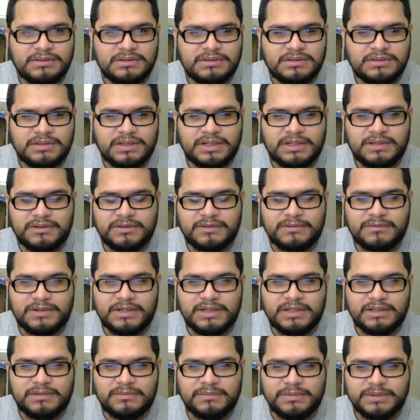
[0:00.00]
I don't know
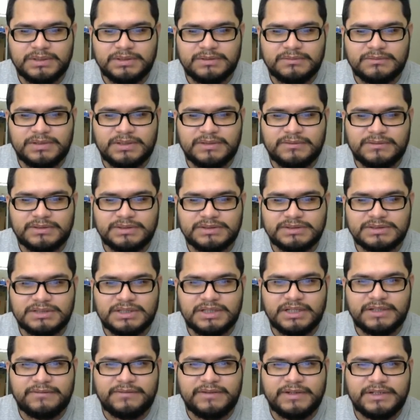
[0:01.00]
why, but whatever. Just
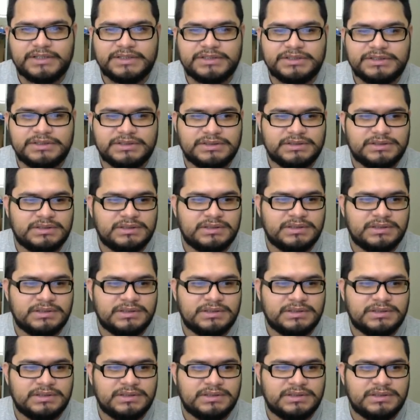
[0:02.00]
click finish,